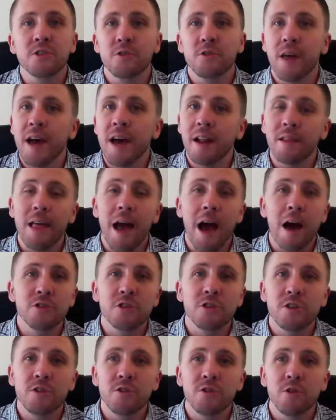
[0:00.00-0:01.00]
So that
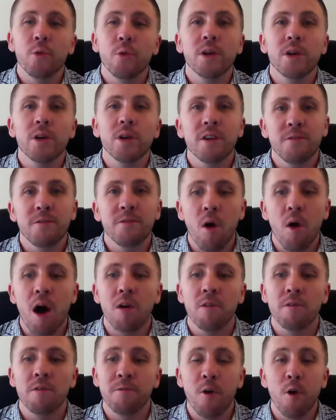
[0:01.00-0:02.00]
allows you to really
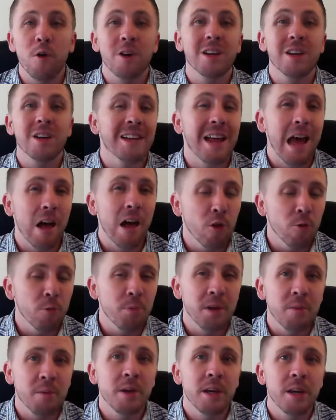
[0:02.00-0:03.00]
go out and focus in
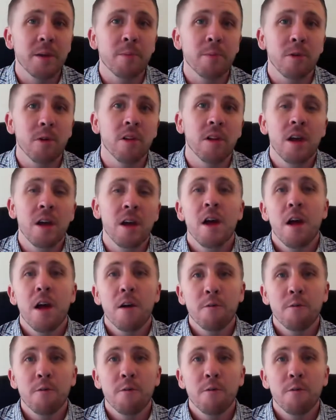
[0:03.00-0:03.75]
helping people,